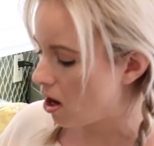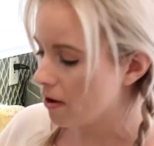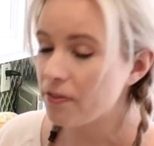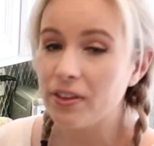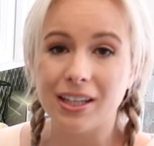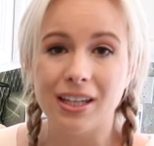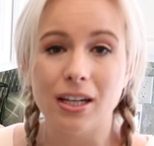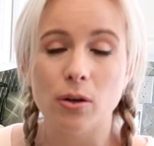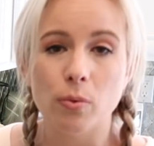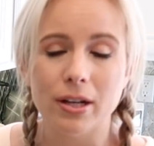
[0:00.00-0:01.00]
off the
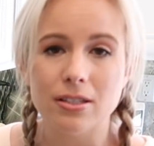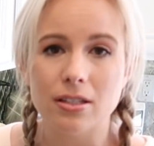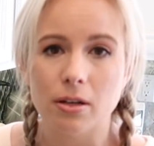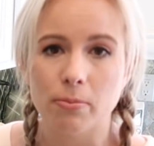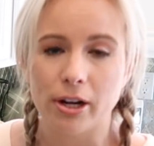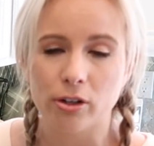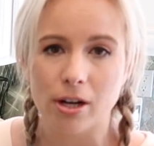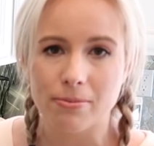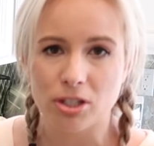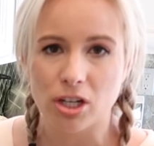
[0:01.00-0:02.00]
heat once the
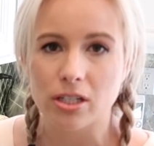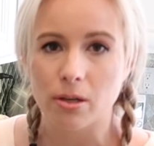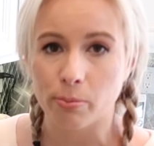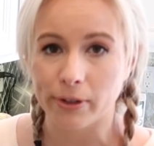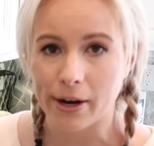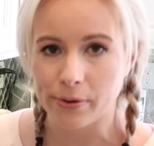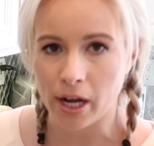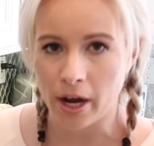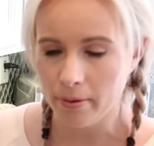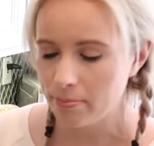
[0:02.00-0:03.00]
breadcrumbs start to brown
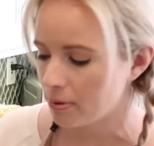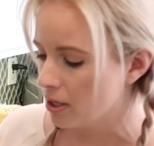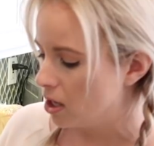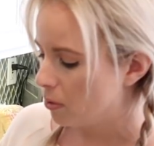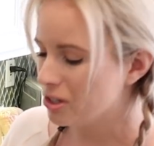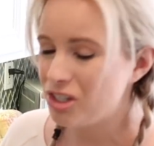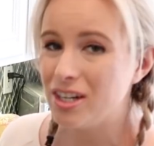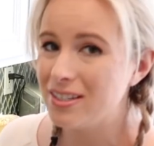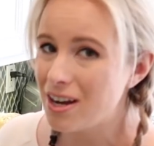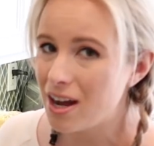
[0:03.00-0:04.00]
up, which
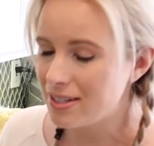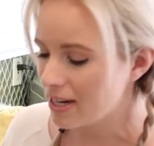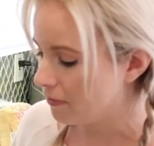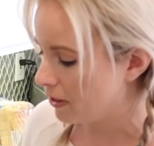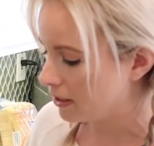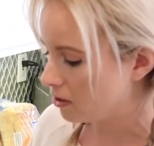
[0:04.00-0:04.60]
does not take very